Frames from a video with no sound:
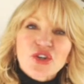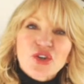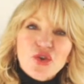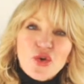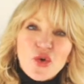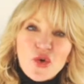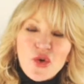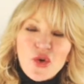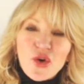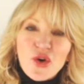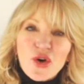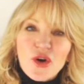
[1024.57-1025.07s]

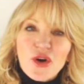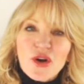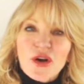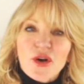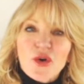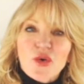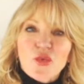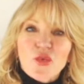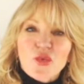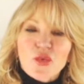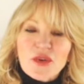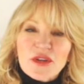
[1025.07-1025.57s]
your
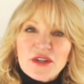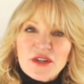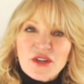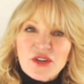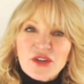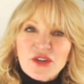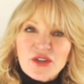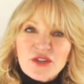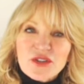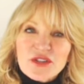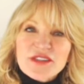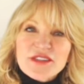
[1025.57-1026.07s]

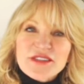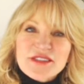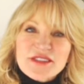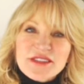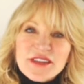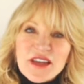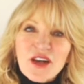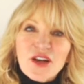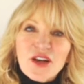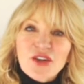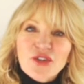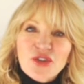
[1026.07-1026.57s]
reader, to
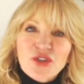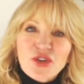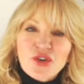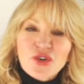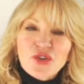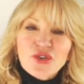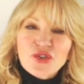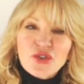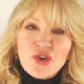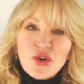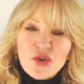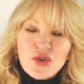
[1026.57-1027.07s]
sell your
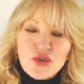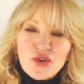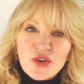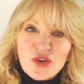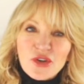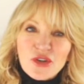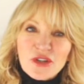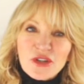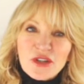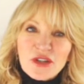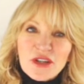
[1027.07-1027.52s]
donor.